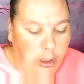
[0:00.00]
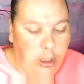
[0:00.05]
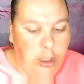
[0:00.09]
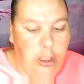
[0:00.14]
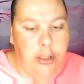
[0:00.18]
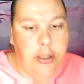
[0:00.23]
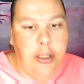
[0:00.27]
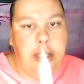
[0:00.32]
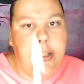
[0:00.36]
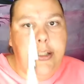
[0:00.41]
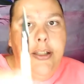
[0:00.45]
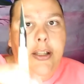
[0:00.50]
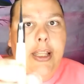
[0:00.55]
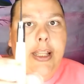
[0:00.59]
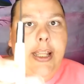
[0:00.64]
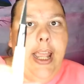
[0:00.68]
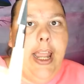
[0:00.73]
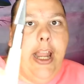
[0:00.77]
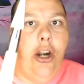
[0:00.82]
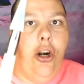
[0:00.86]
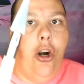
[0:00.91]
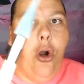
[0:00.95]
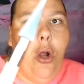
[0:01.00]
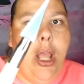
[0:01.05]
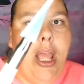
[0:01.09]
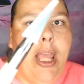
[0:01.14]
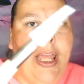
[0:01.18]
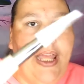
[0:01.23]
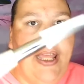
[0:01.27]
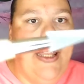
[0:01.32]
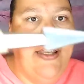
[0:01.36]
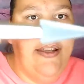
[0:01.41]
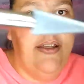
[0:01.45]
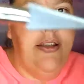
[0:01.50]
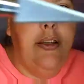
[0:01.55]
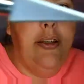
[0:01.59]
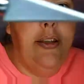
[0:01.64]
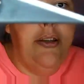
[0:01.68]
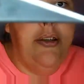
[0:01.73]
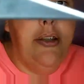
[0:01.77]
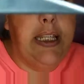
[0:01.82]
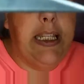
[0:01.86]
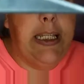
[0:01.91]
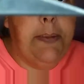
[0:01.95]
this like arrowhead
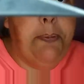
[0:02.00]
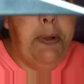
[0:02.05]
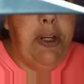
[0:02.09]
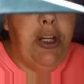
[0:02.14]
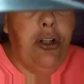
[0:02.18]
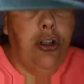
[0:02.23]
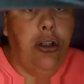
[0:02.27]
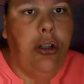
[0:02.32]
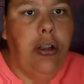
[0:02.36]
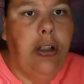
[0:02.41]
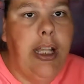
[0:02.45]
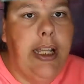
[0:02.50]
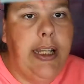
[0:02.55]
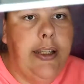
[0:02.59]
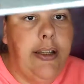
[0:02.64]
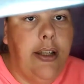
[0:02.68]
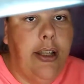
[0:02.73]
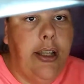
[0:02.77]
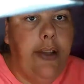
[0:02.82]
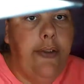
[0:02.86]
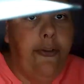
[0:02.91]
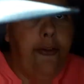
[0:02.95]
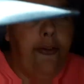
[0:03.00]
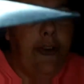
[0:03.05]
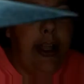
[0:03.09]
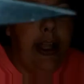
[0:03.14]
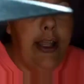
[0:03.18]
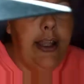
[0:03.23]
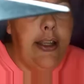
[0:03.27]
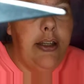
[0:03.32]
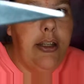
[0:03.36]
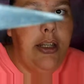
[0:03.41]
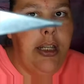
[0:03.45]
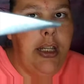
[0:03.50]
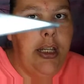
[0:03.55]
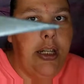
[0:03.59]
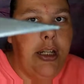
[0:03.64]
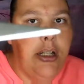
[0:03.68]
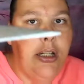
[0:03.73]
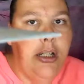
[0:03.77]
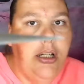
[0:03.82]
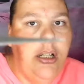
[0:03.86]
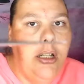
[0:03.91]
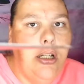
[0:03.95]
spear like knife end
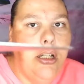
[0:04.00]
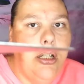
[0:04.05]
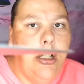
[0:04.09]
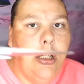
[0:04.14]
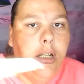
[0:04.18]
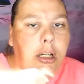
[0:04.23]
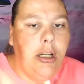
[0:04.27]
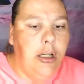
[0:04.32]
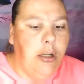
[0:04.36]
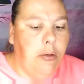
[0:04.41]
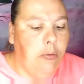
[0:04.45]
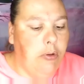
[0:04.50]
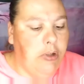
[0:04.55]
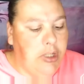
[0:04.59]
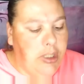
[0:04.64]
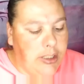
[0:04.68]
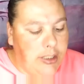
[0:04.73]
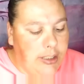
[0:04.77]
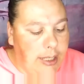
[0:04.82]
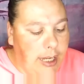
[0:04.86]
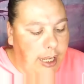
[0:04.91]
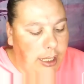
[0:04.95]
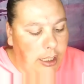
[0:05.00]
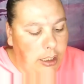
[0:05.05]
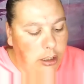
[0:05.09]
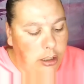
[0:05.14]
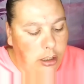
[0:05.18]
here, which is not,